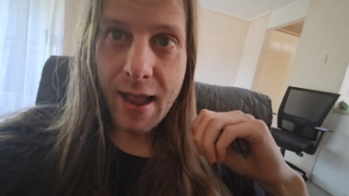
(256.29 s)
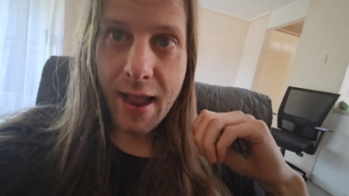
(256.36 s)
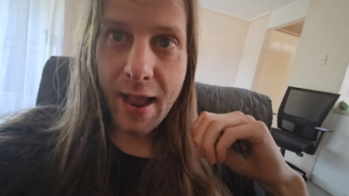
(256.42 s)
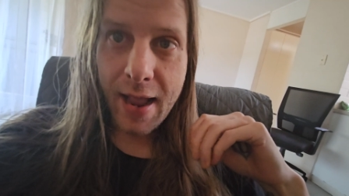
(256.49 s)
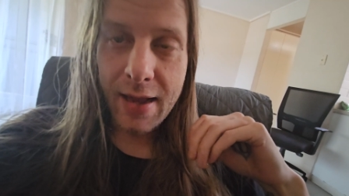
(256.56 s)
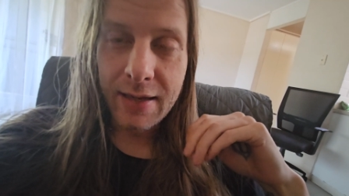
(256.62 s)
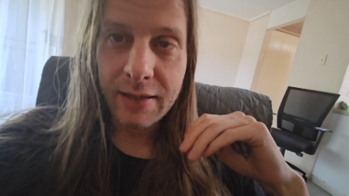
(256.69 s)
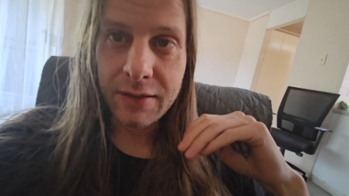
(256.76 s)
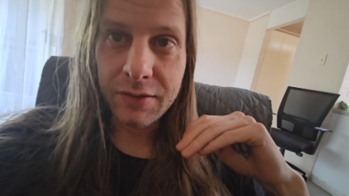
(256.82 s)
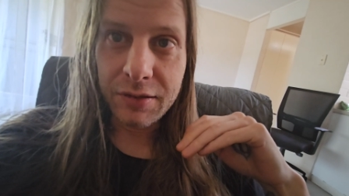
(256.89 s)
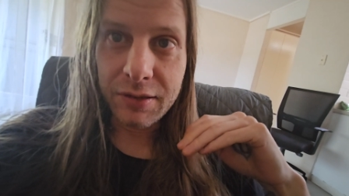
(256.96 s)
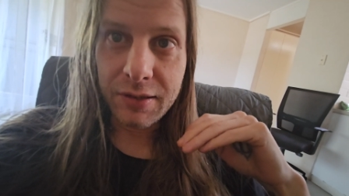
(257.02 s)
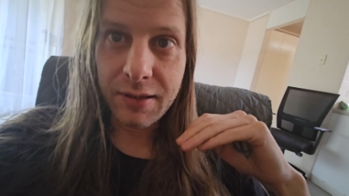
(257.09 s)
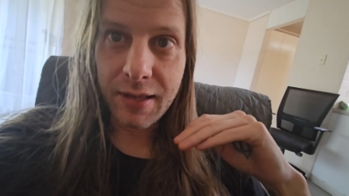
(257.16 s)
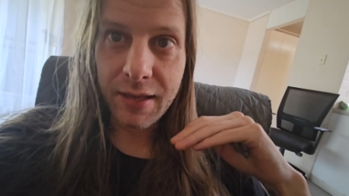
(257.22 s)
and
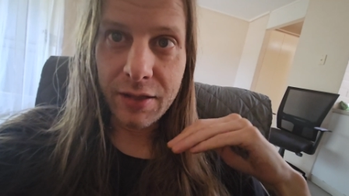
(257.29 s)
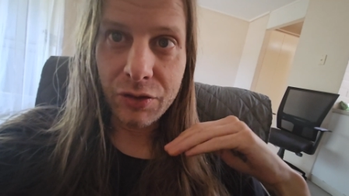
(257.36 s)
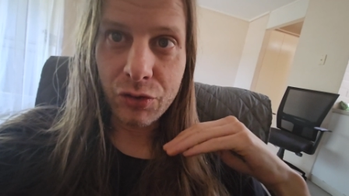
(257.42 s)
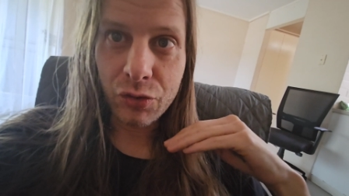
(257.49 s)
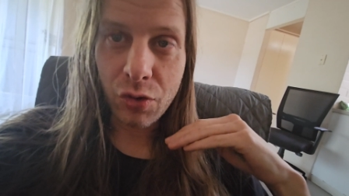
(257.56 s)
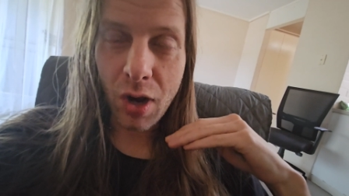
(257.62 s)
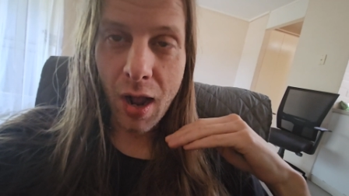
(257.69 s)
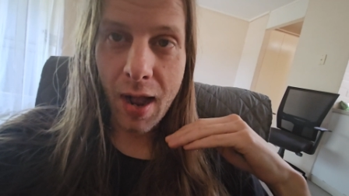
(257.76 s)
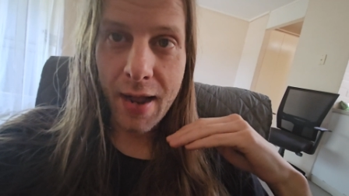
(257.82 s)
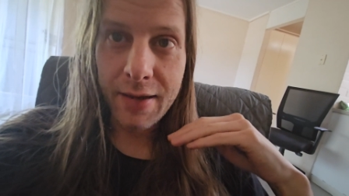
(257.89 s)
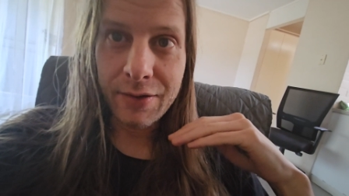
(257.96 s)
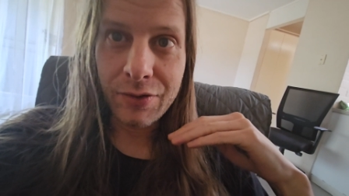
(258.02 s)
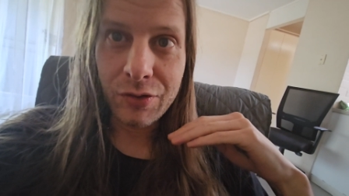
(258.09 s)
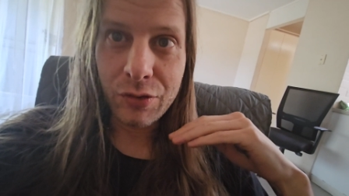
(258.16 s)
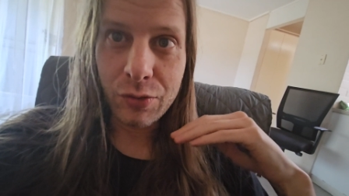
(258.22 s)
then
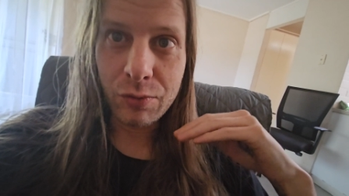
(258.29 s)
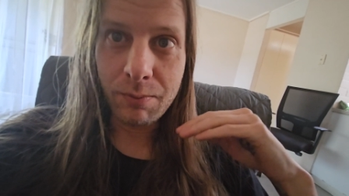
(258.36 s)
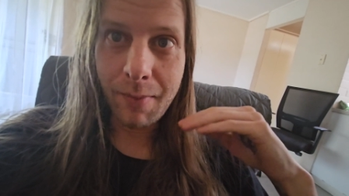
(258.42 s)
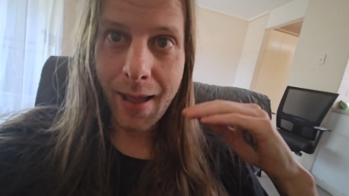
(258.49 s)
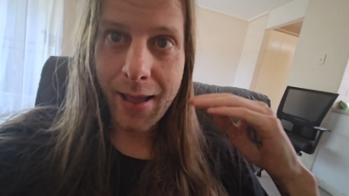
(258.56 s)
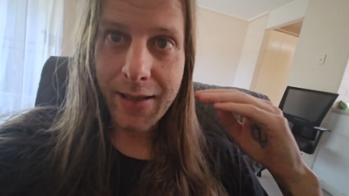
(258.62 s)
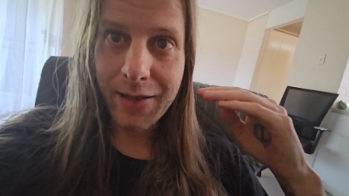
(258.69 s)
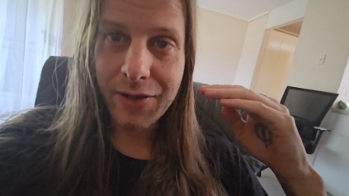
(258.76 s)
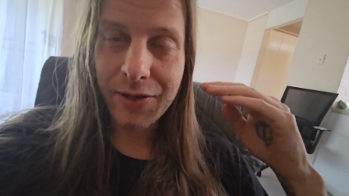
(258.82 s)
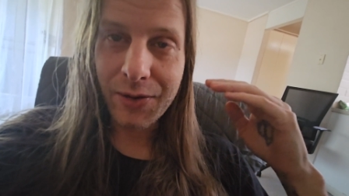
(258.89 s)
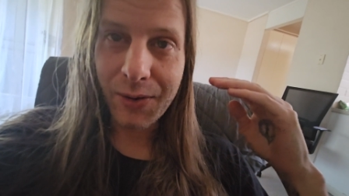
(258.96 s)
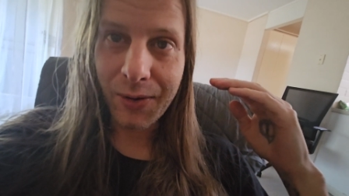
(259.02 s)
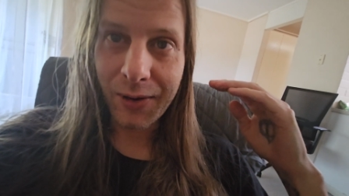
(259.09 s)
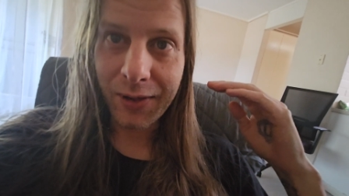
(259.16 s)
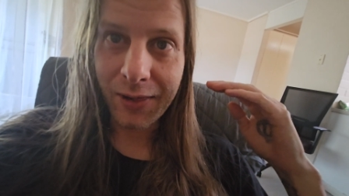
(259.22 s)
try to make
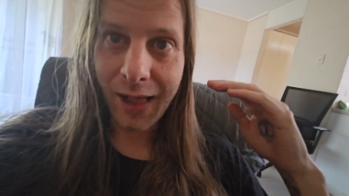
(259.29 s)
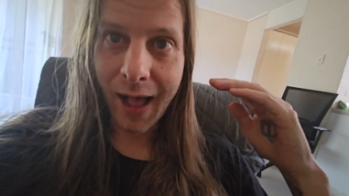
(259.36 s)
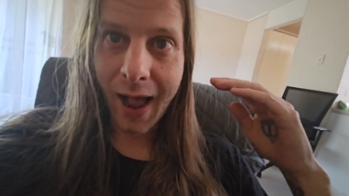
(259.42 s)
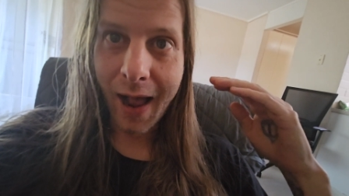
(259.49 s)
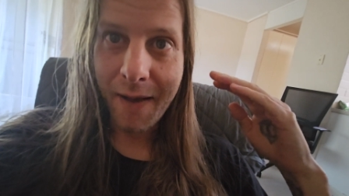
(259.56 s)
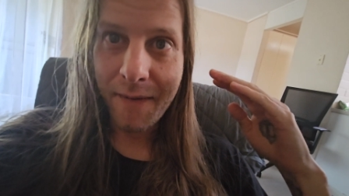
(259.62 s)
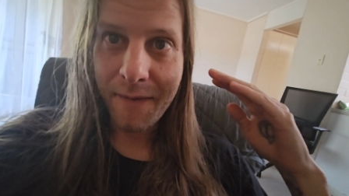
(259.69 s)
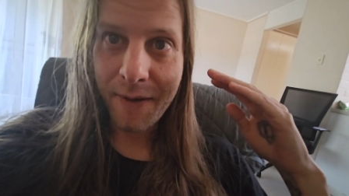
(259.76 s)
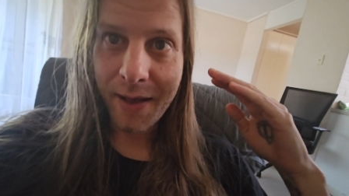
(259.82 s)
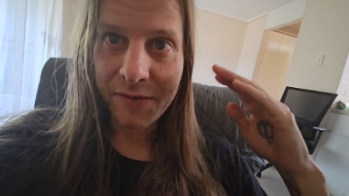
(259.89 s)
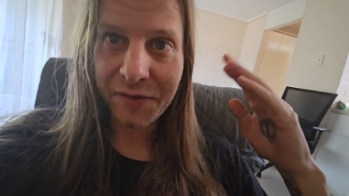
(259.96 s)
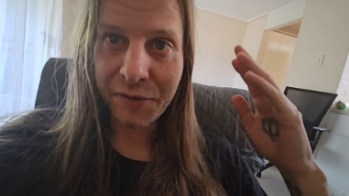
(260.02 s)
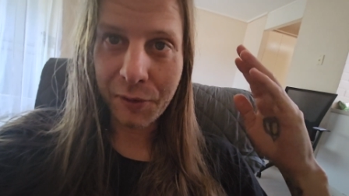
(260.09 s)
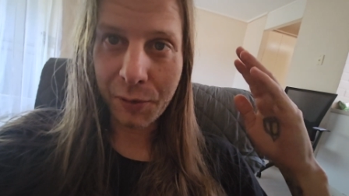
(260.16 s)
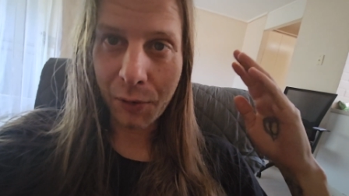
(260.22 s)
your life
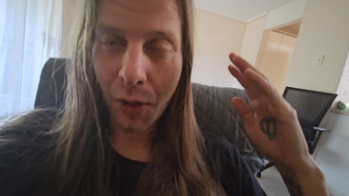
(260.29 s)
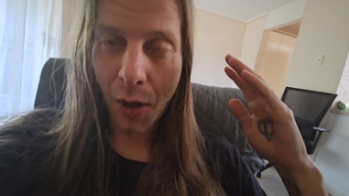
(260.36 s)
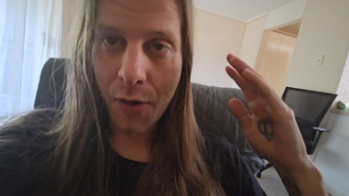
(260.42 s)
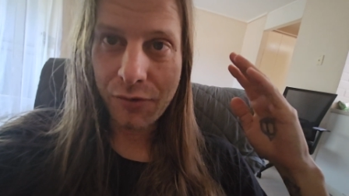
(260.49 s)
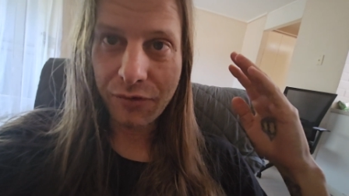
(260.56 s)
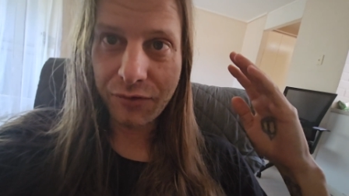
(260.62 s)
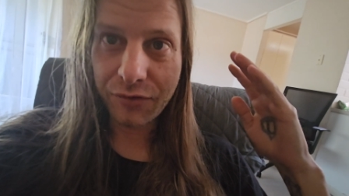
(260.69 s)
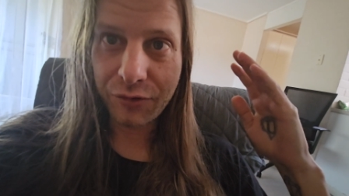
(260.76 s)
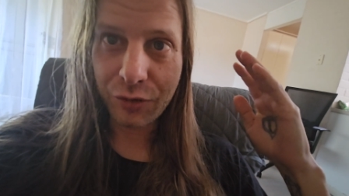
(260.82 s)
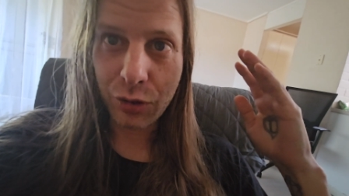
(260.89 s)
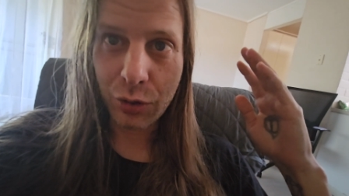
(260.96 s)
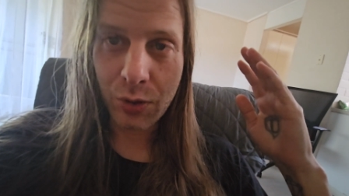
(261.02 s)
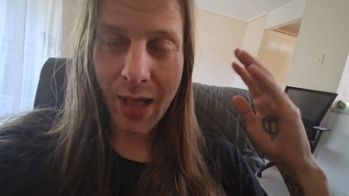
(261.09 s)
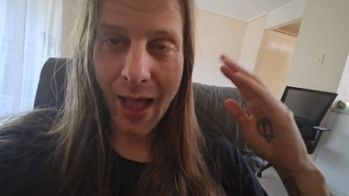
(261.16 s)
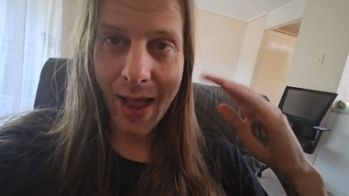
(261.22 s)
as close
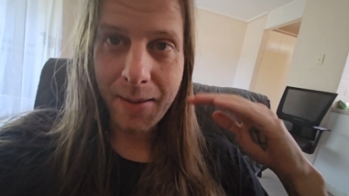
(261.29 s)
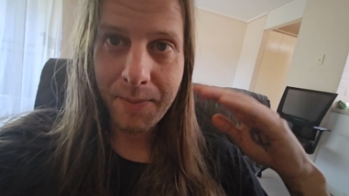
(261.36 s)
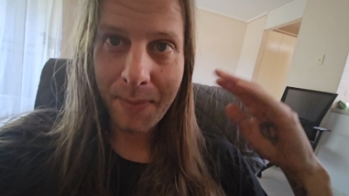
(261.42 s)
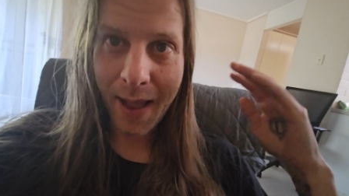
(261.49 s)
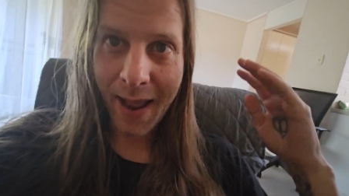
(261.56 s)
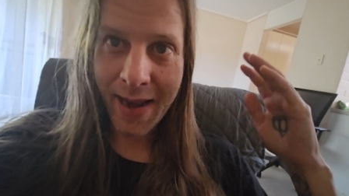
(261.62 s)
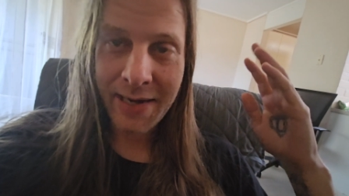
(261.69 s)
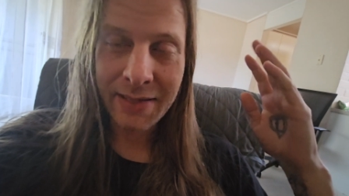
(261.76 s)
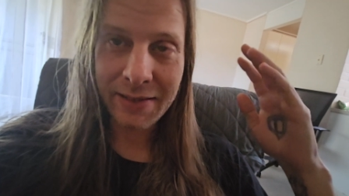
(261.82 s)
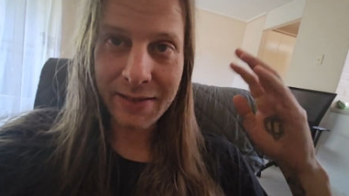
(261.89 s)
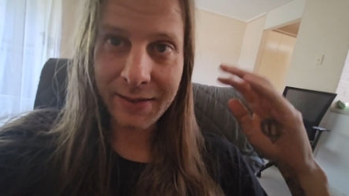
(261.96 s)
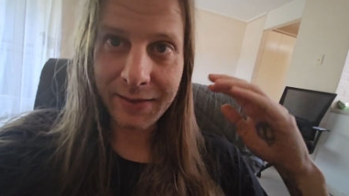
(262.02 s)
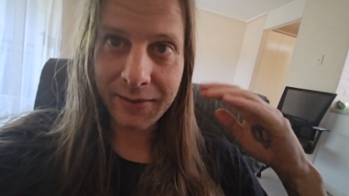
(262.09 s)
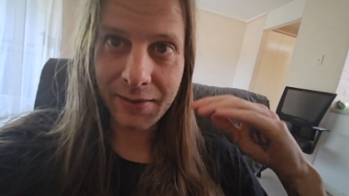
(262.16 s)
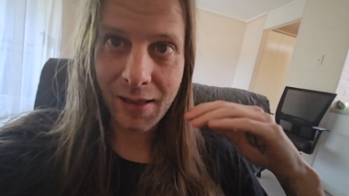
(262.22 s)
to that
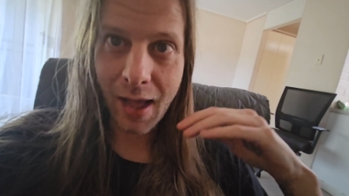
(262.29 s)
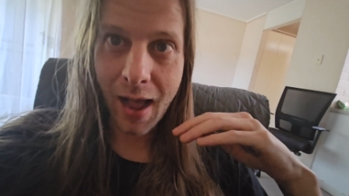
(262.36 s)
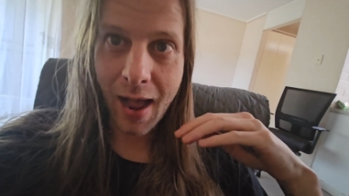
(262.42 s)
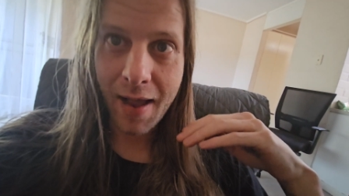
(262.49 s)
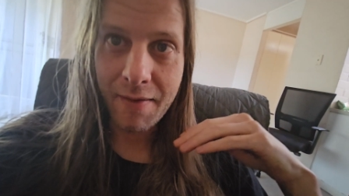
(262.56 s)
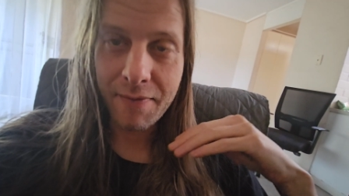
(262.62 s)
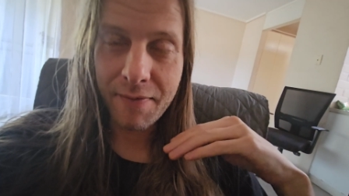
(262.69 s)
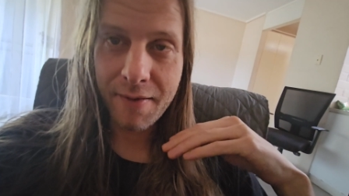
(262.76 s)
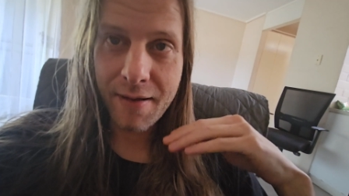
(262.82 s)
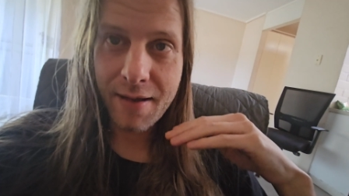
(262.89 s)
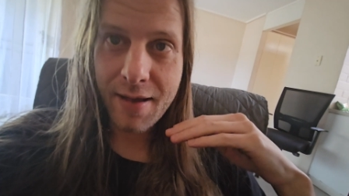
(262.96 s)
painted life